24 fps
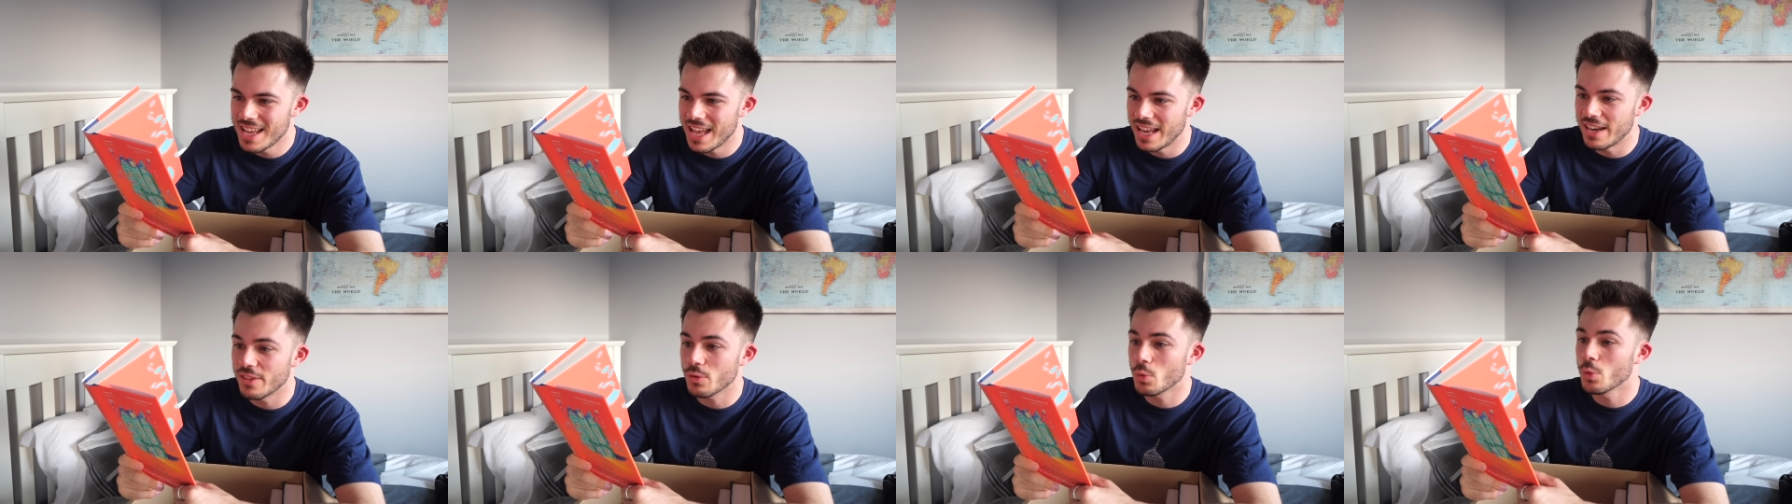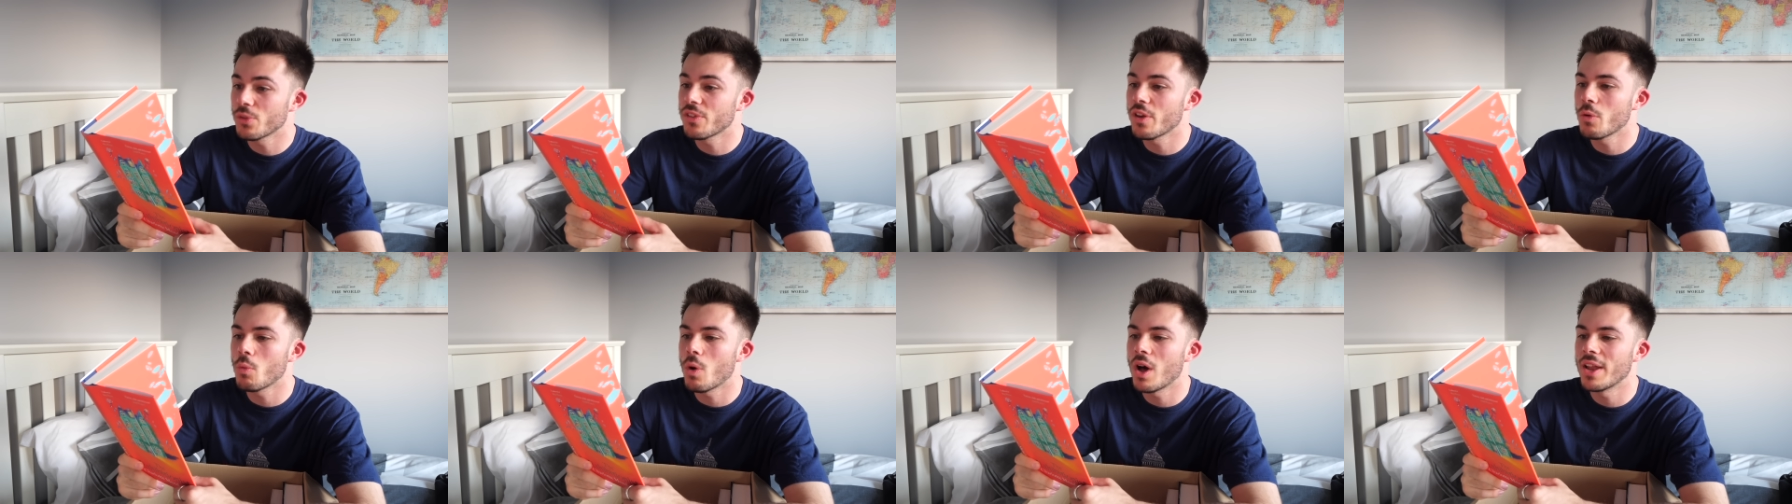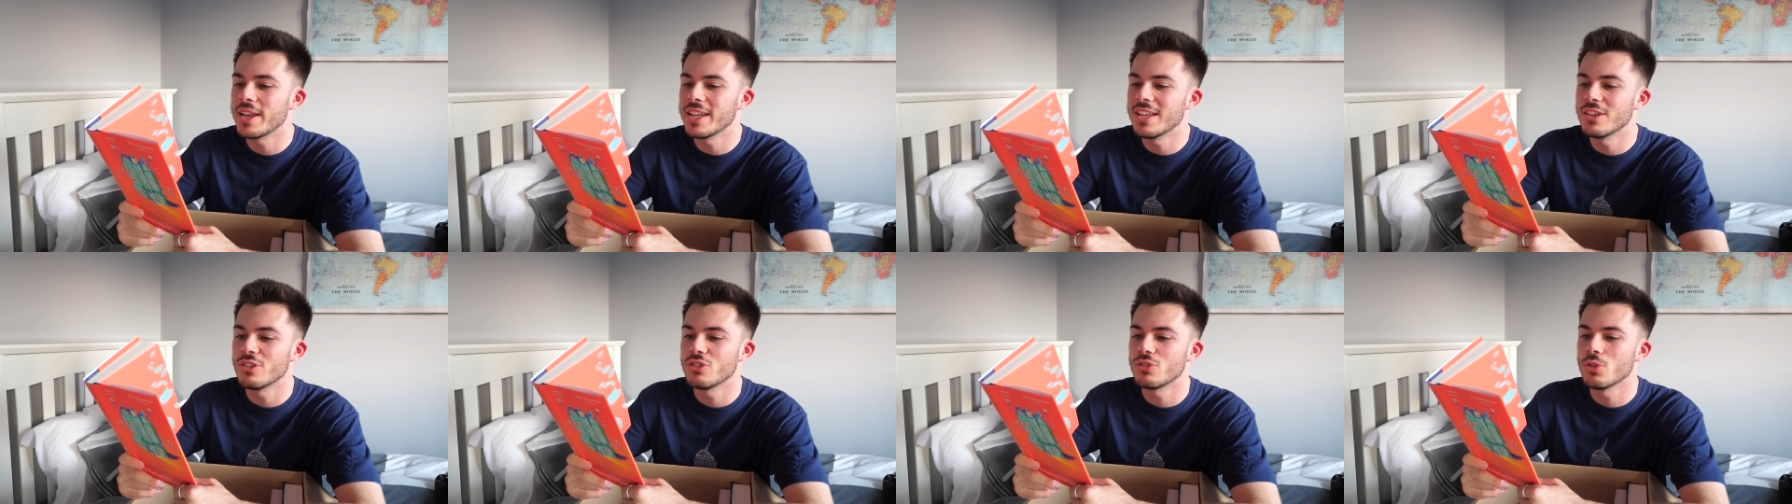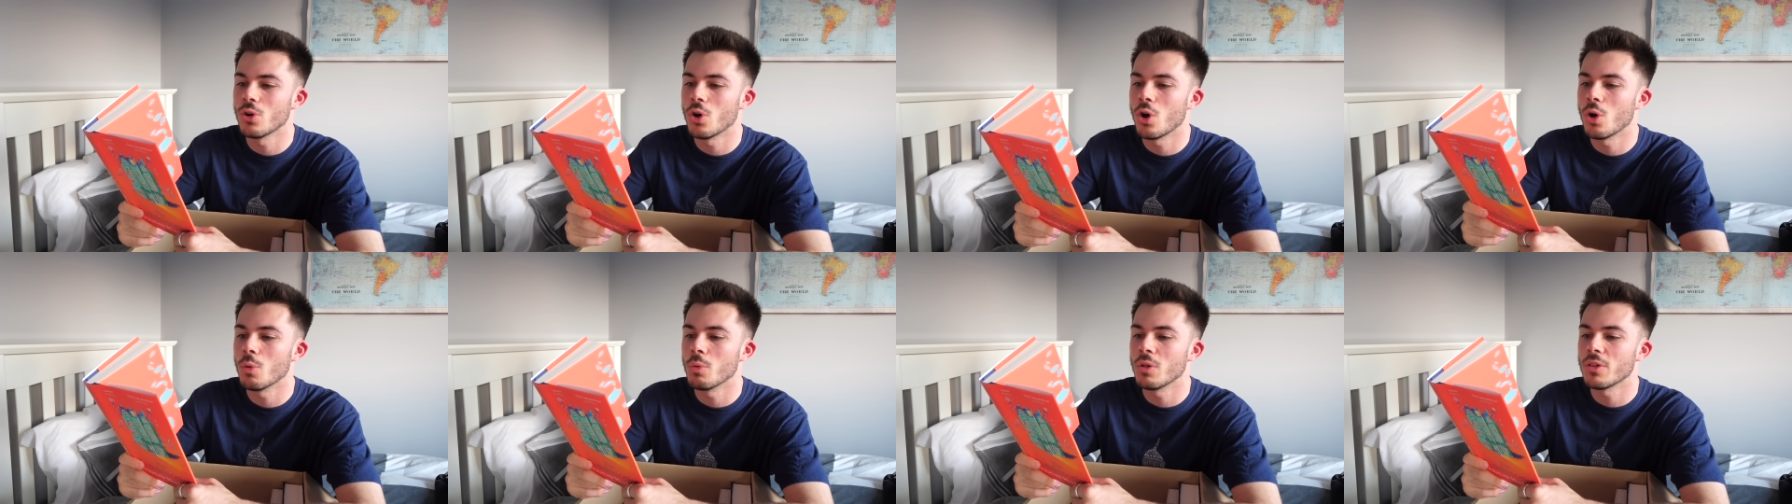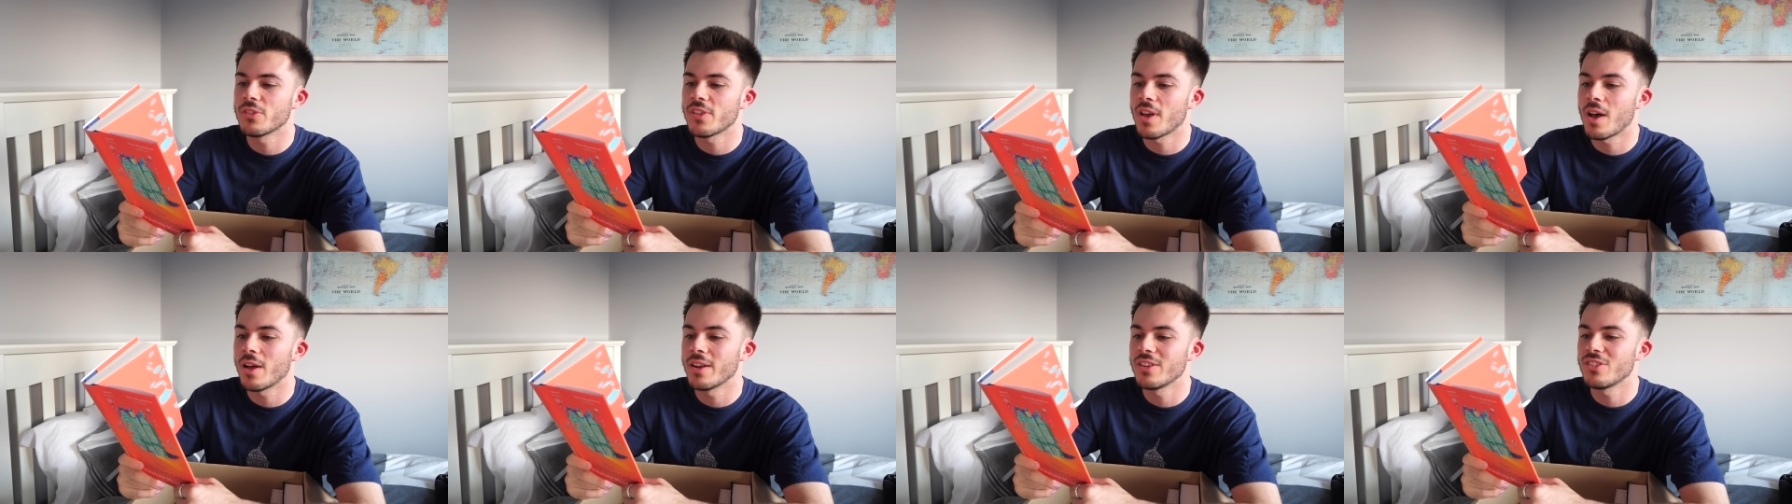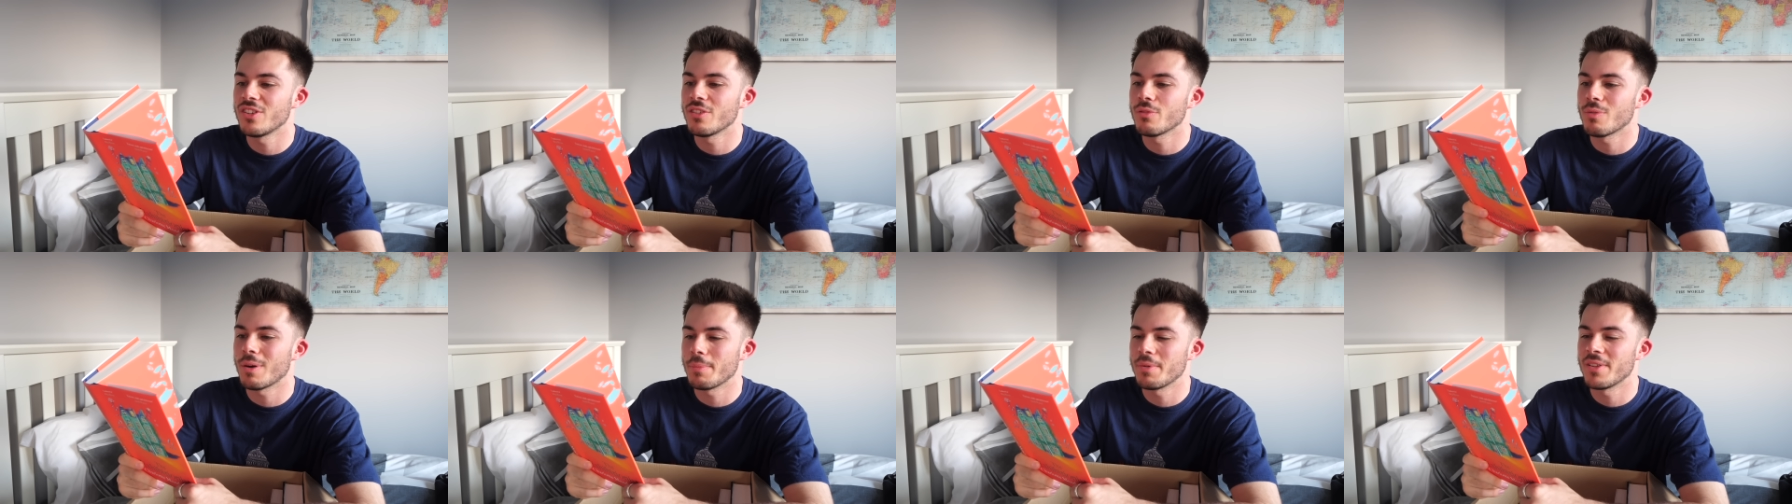and it's also one he's sure will tarnish
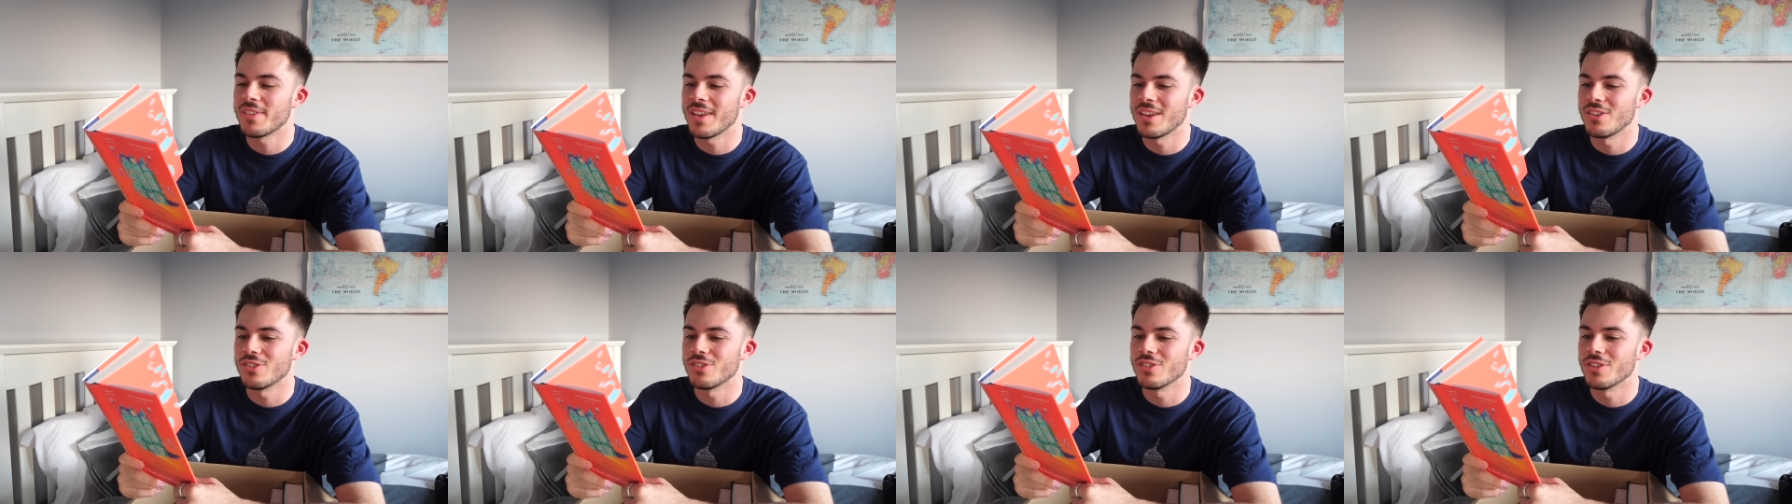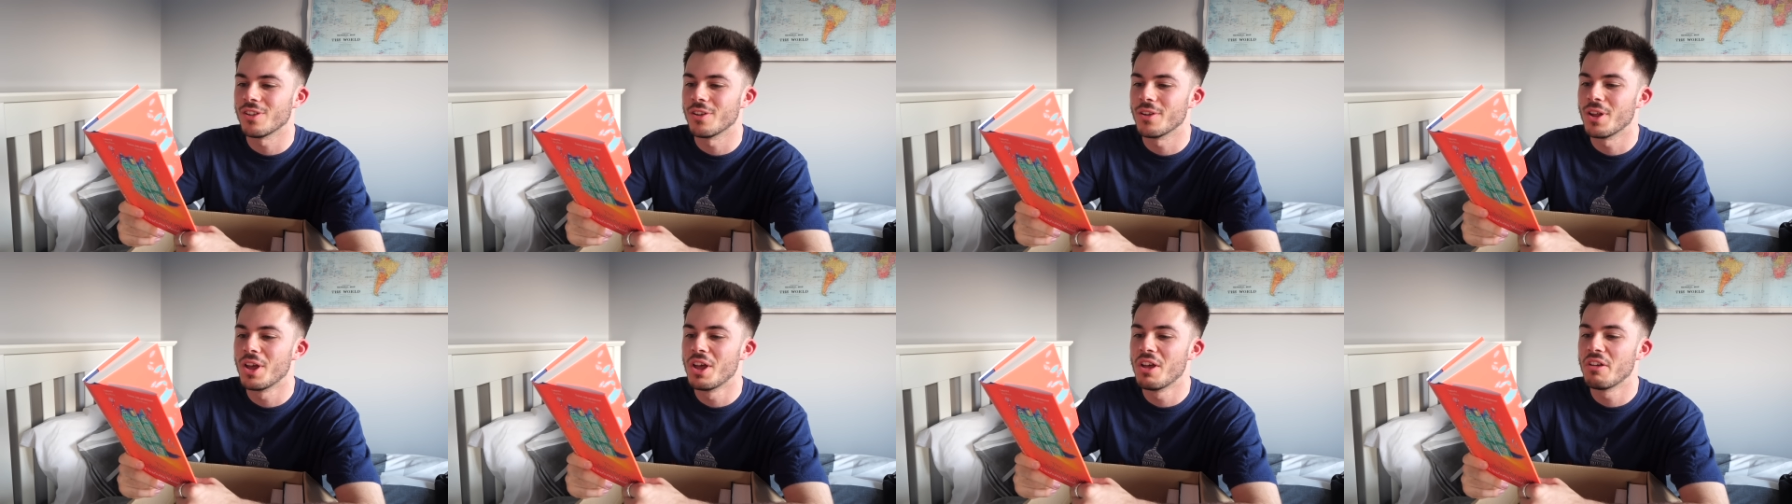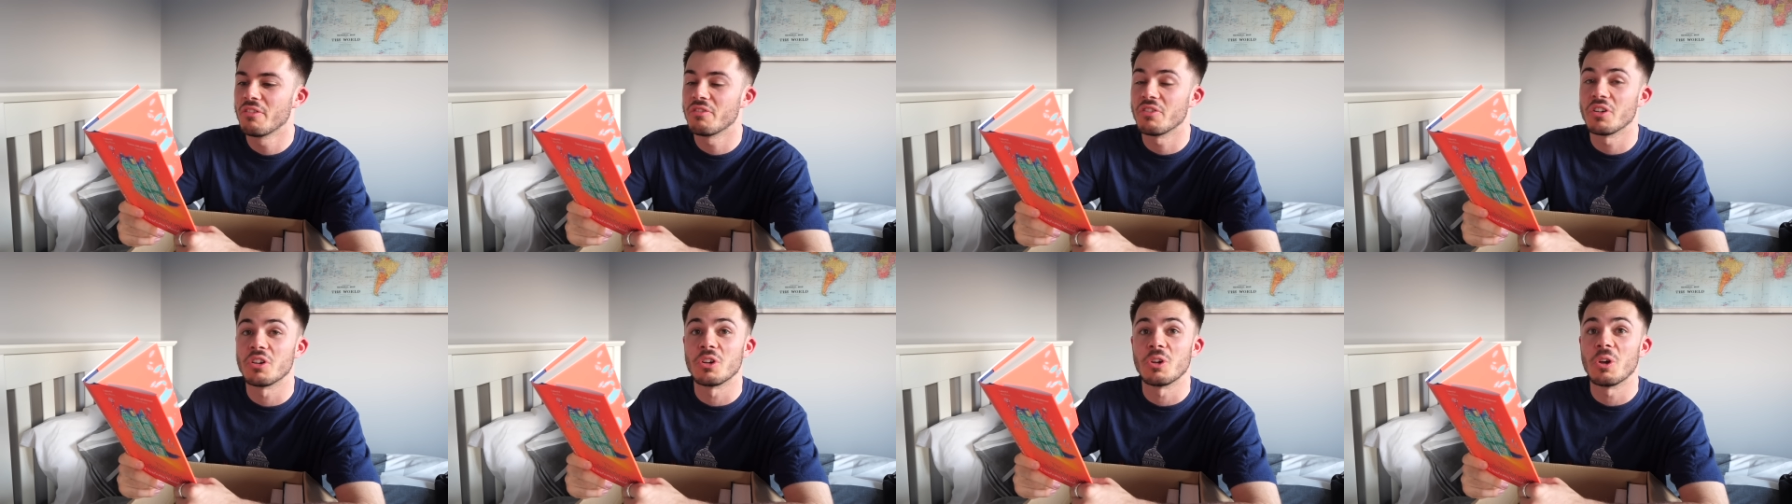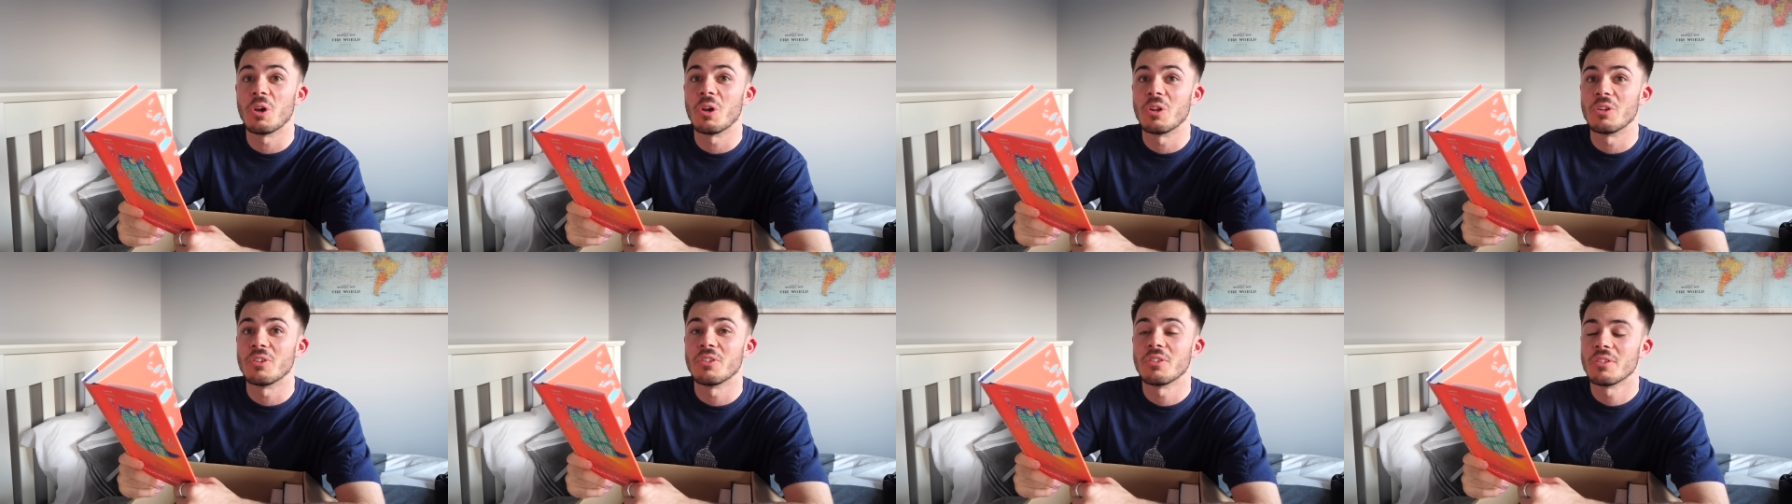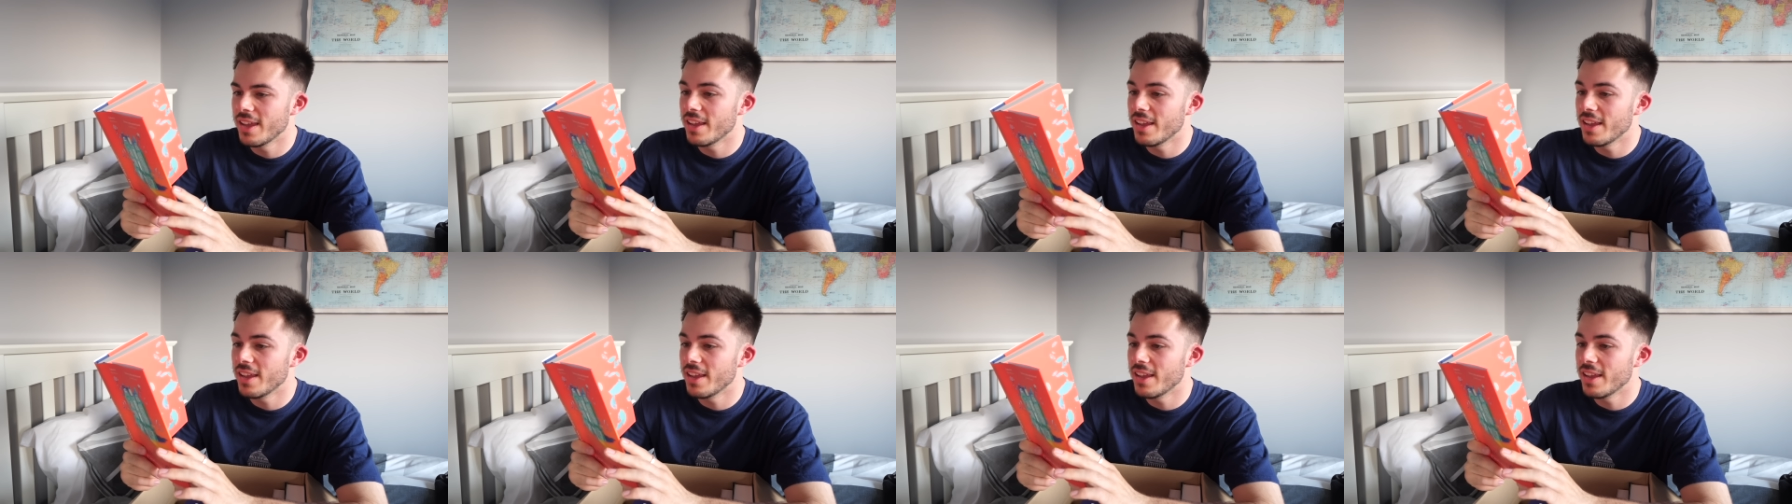his reputation for good.